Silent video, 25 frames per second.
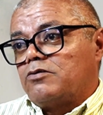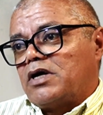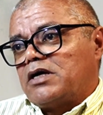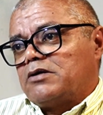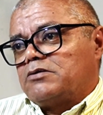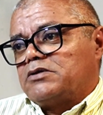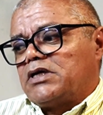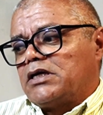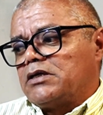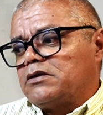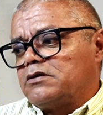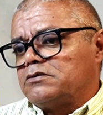Why
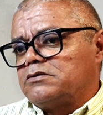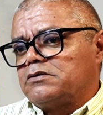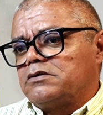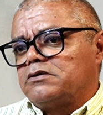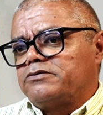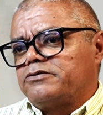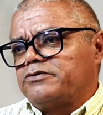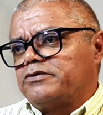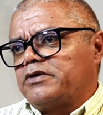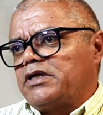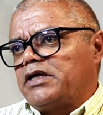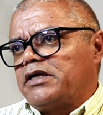would I go to
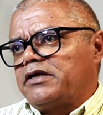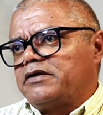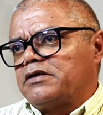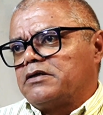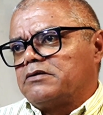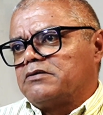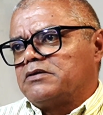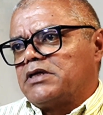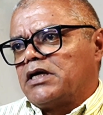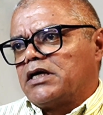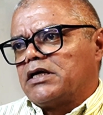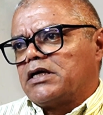the rural area
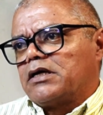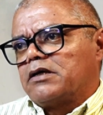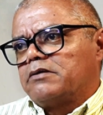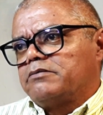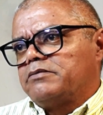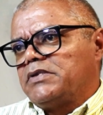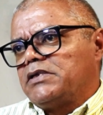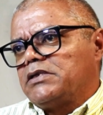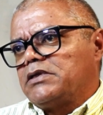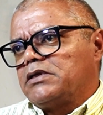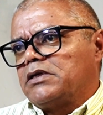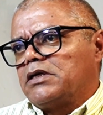when I can
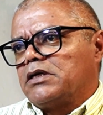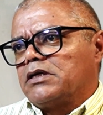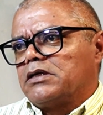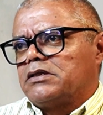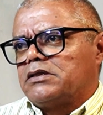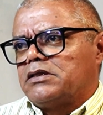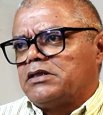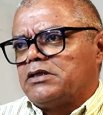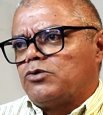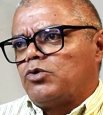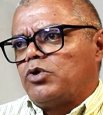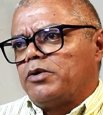make
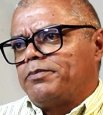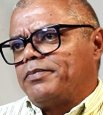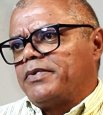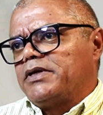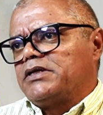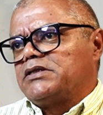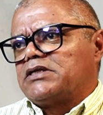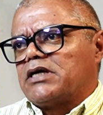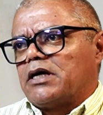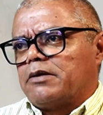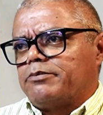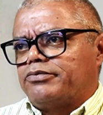the
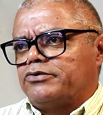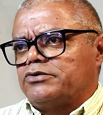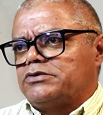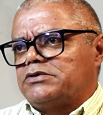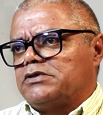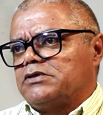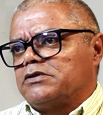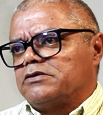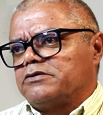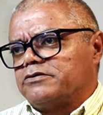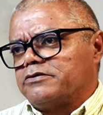equipment I put in